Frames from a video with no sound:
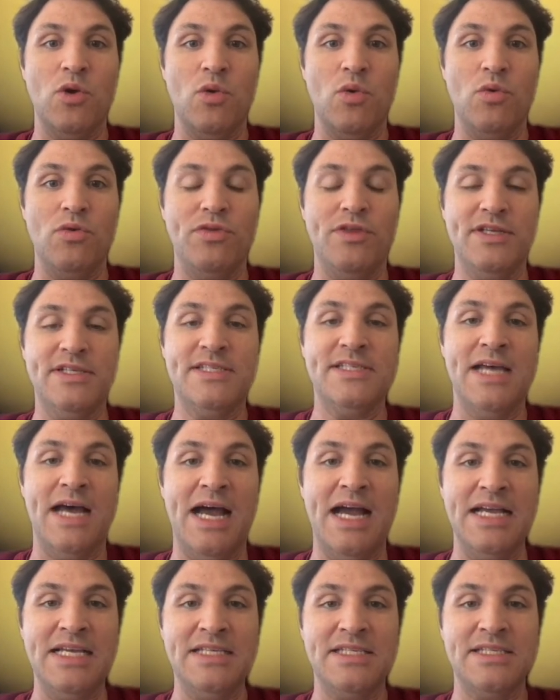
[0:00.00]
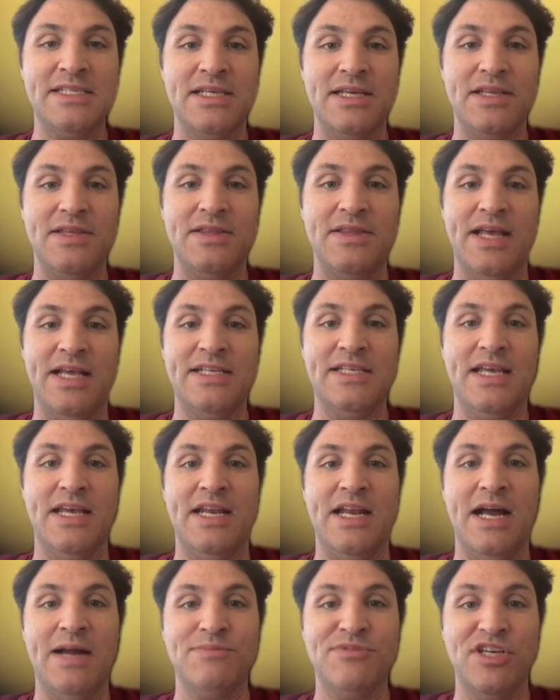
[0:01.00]
the size that an
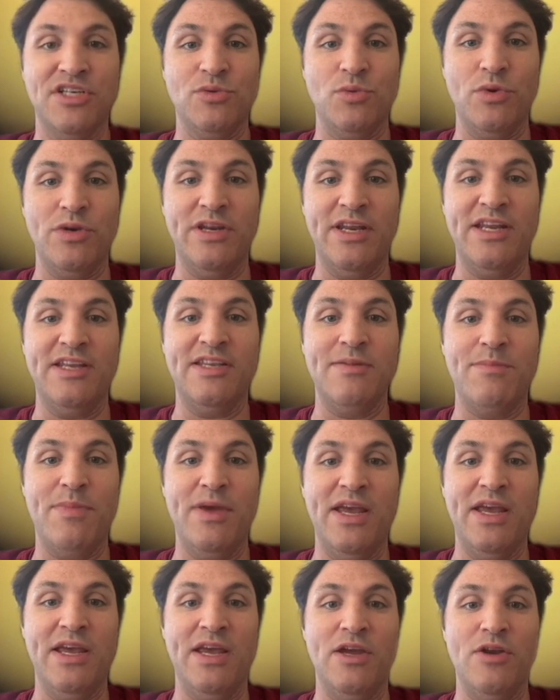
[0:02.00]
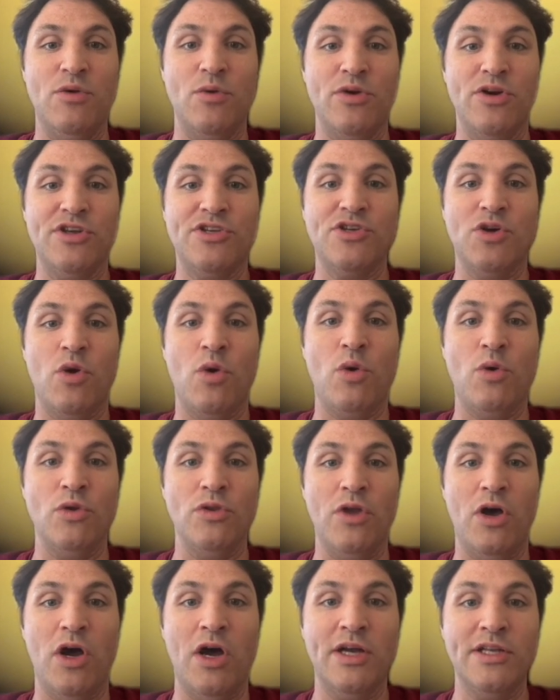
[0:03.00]
object would need to be in order to hold
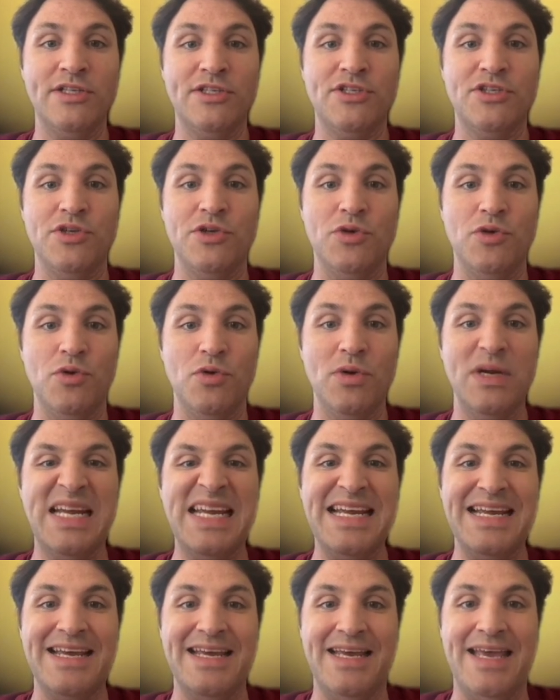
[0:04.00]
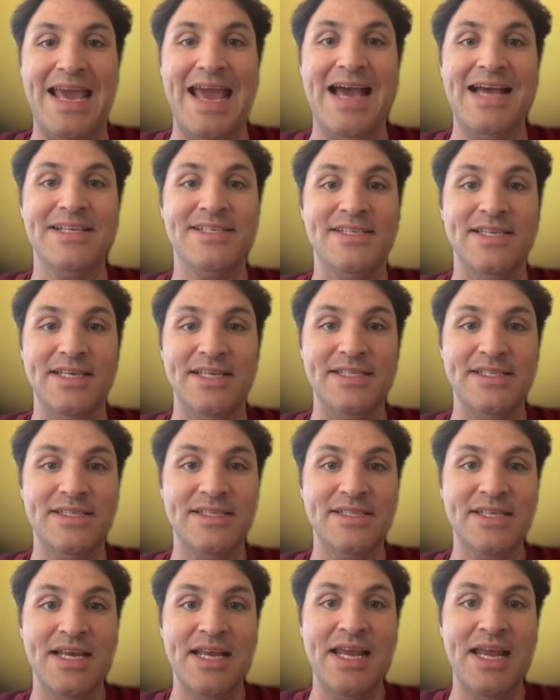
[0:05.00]
on to gases.
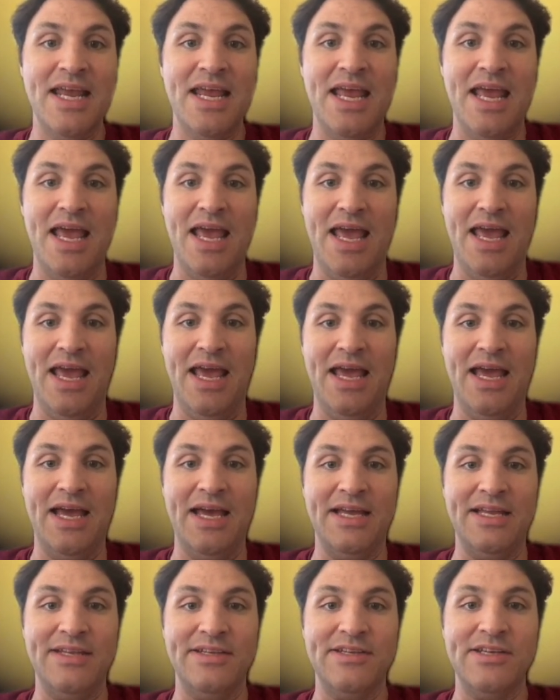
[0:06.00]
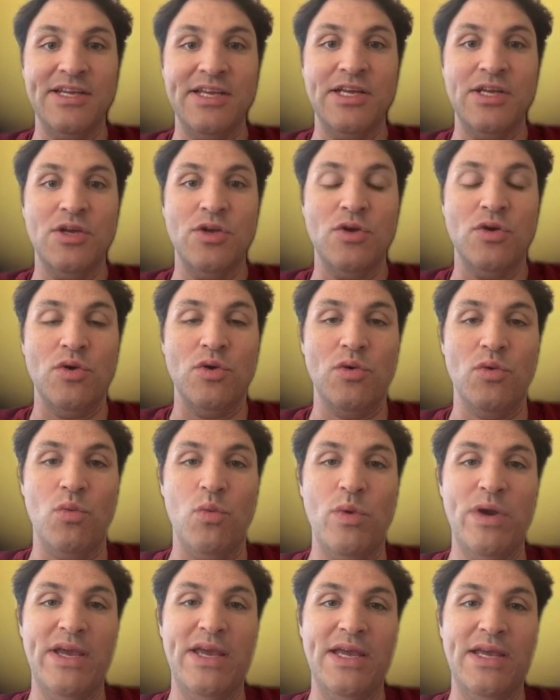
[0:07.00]
And
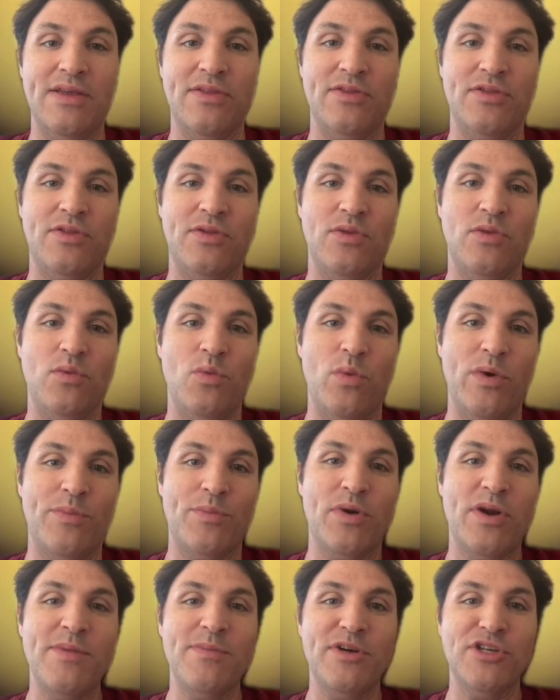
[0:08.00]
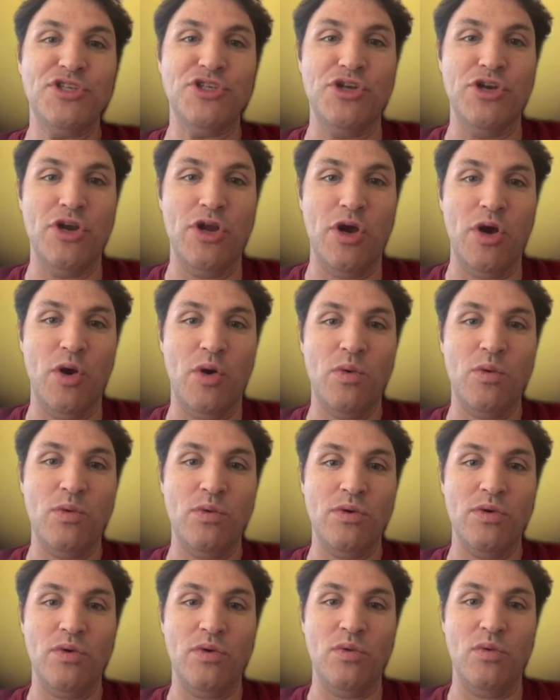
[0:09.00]
we pretty much know
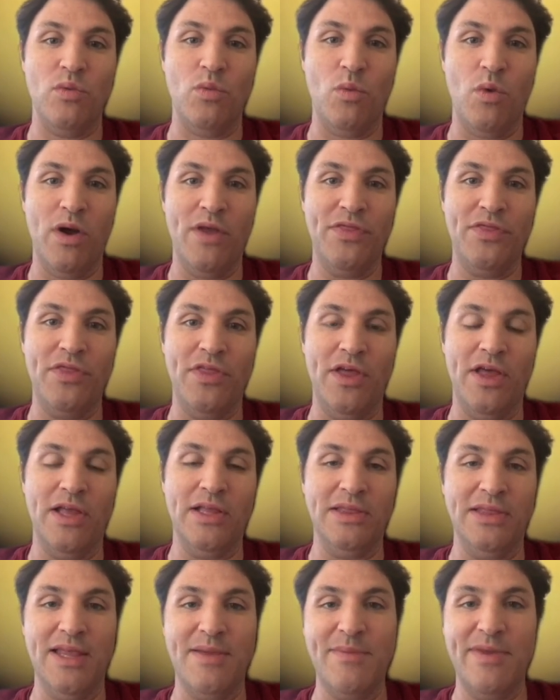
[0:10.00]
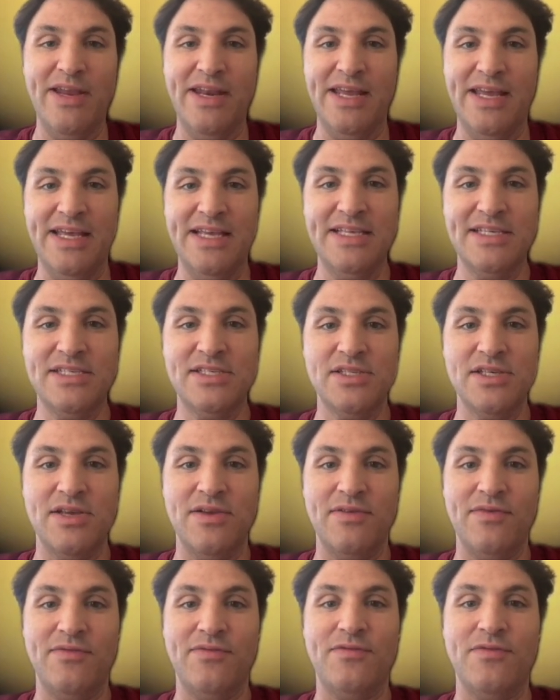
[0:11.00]
what the limit is
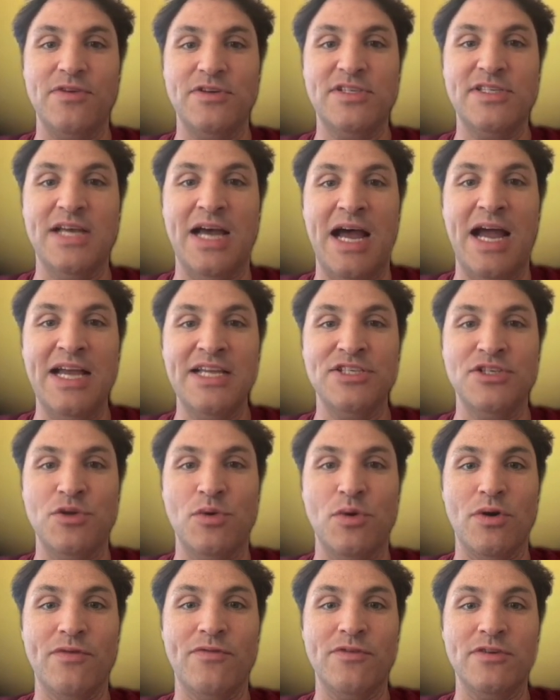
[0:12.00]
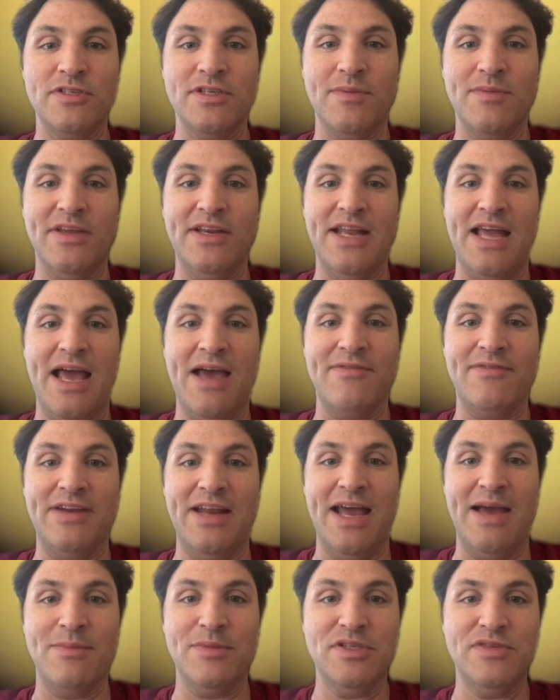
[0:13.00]
for size in order for something to have an
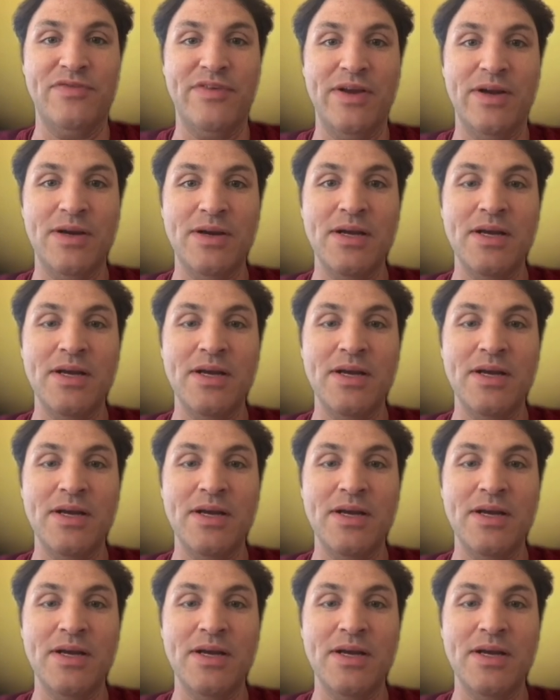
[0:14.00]
atmosphere.